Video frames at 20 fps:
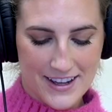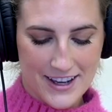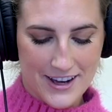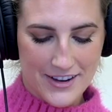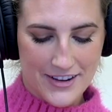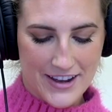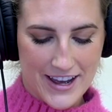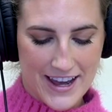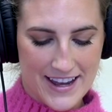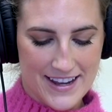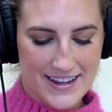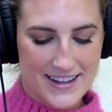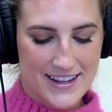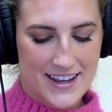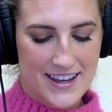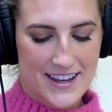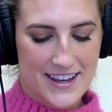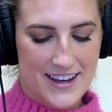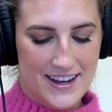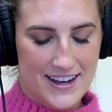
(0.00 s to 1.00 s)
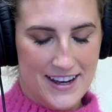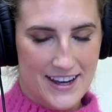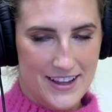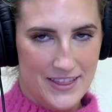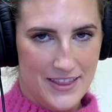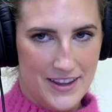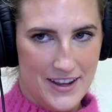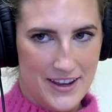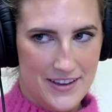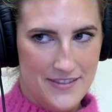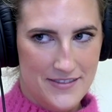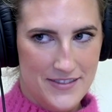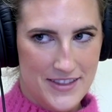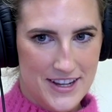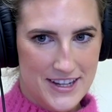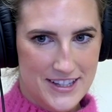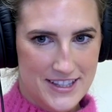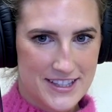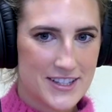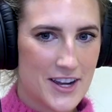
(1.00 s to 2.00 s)
Okay. I love
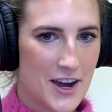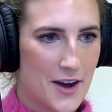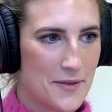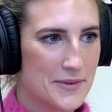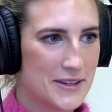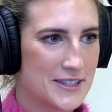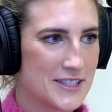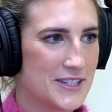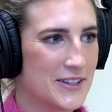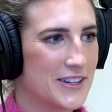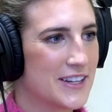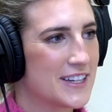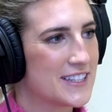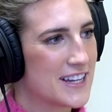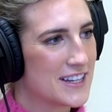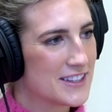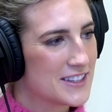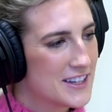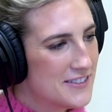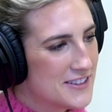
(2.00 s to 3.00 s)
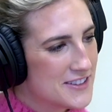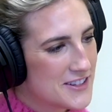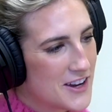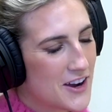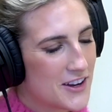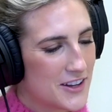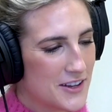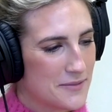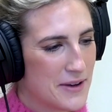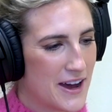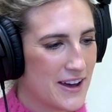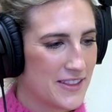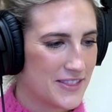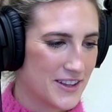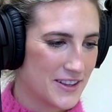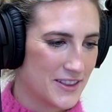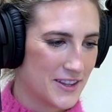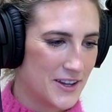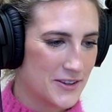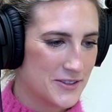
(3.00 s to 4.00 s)
this topic too, because I love to talk about
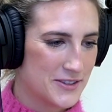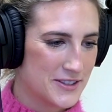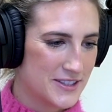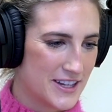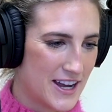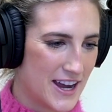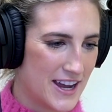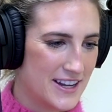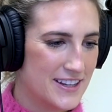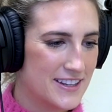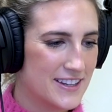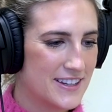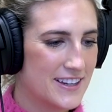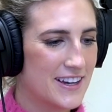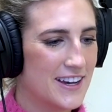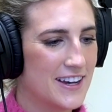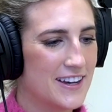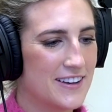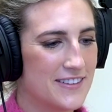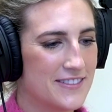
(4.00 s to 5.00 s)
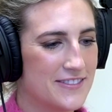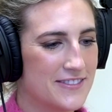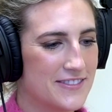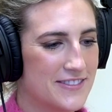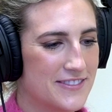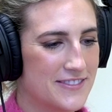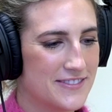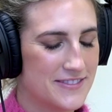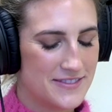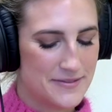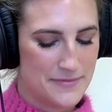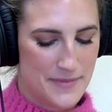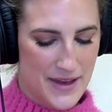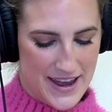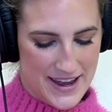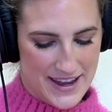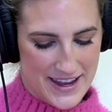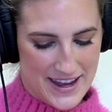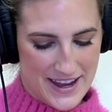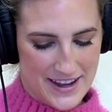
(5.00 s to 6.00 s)
the loan side of
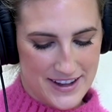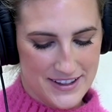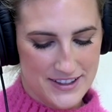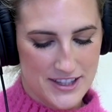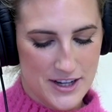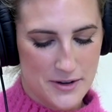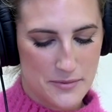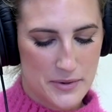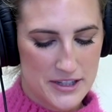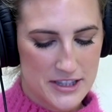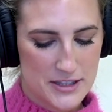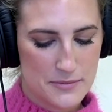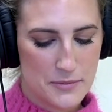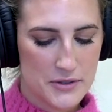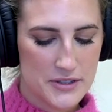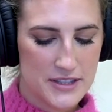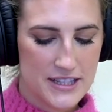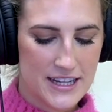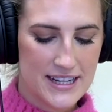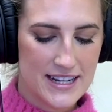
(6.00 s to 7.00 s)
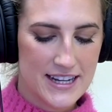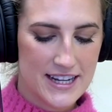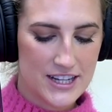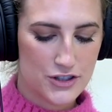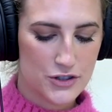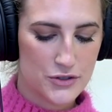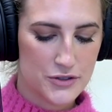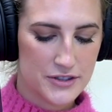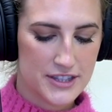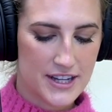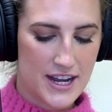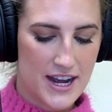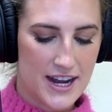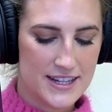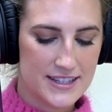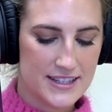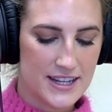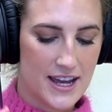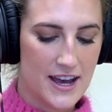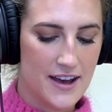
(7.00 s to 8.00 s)
banking. So principal is the initial
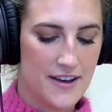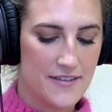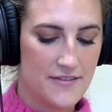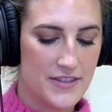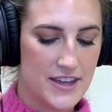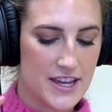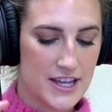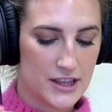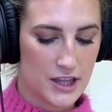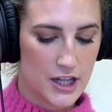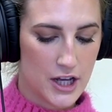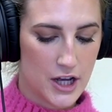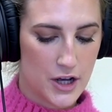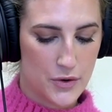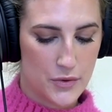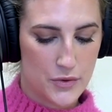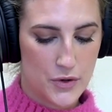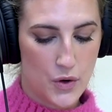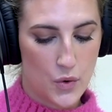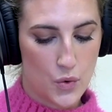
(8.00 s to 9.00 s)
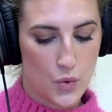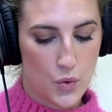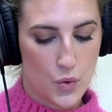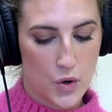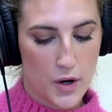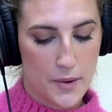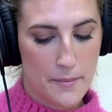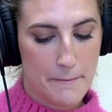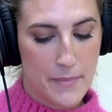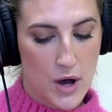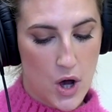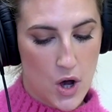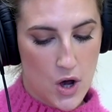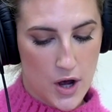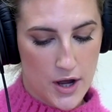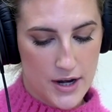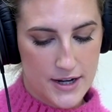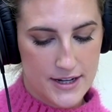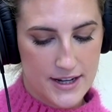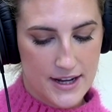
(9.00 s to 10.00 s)
size of the loan or
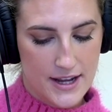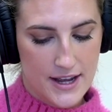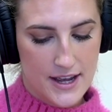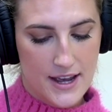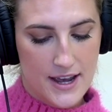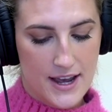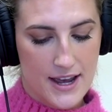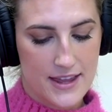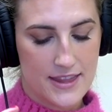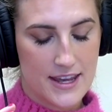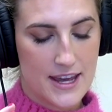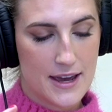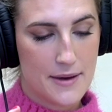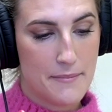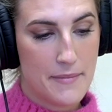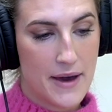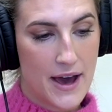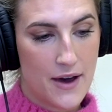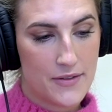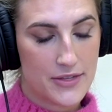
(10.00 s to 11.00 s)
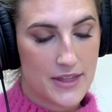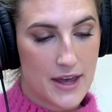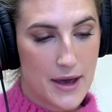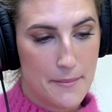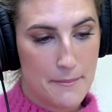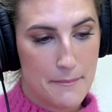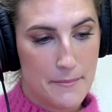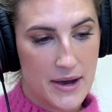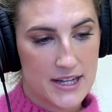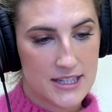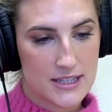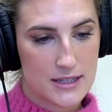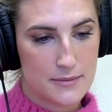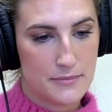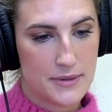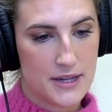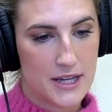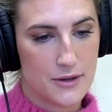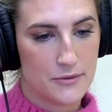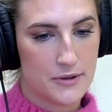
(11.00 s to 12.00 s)
bond and the amount that must
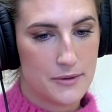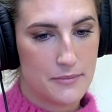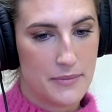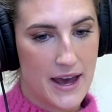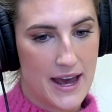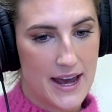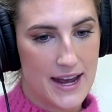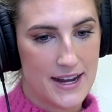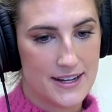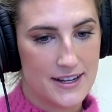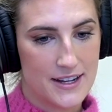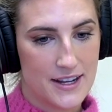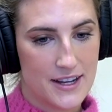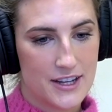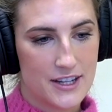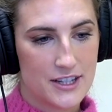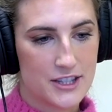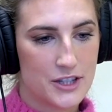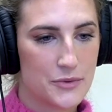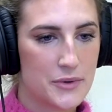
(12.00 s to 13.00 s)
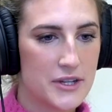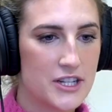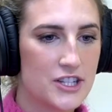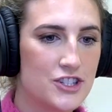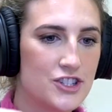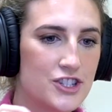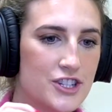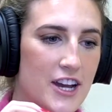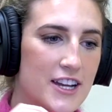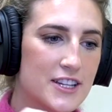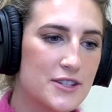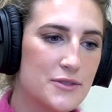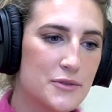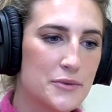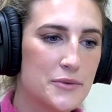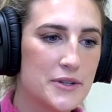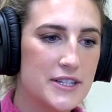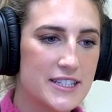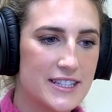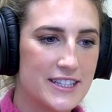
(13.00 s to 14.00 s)
be repaid. So we just
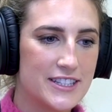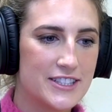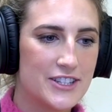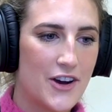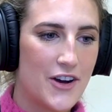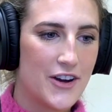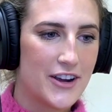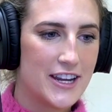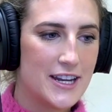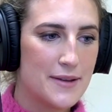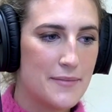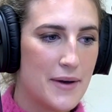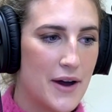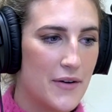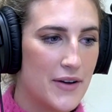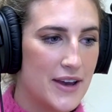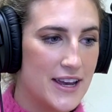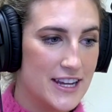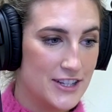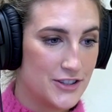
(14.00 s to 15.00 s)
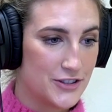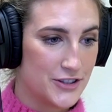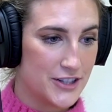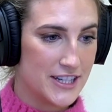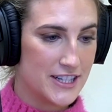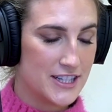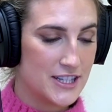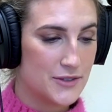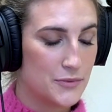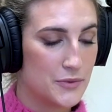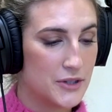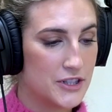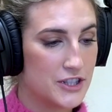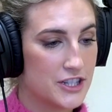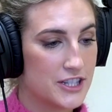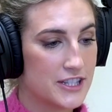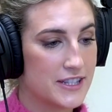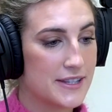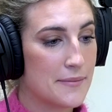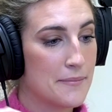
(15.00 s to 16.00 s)
were recently talking about interest, which
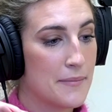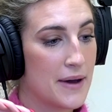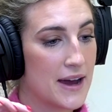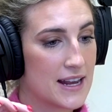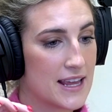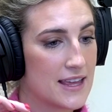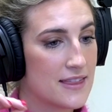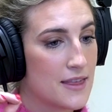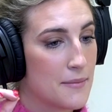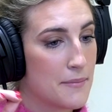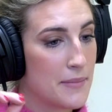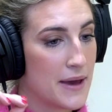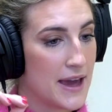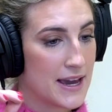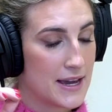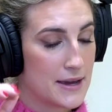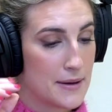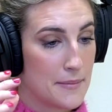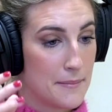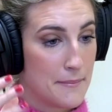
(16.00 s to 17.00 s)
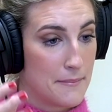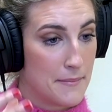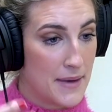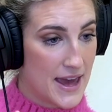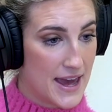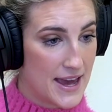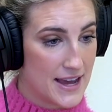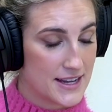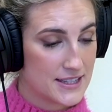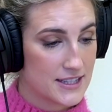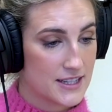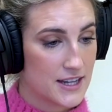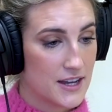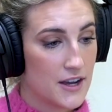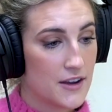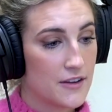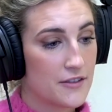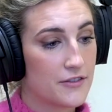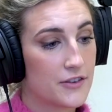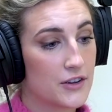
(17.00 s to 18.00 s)
is the money the bank makes
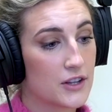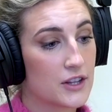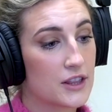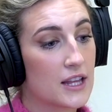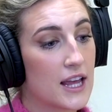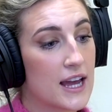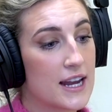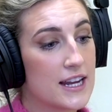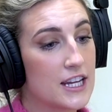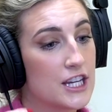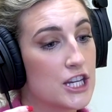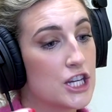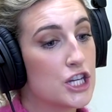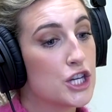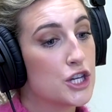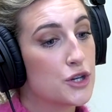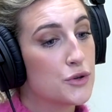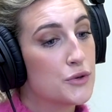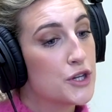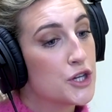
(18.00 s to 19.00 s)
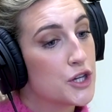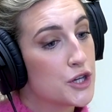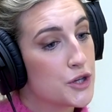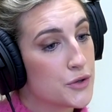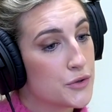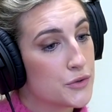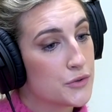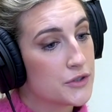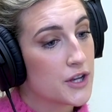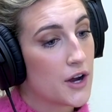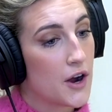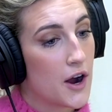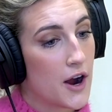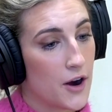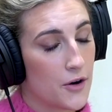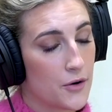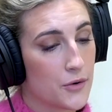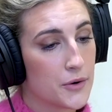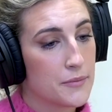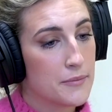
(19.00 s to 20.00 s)
for letting you use
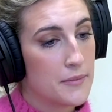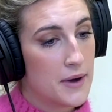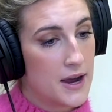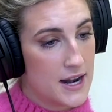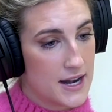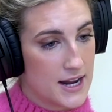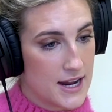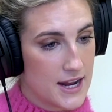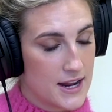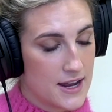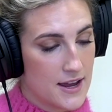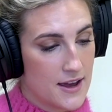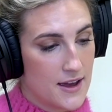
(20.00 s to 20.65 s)
our money.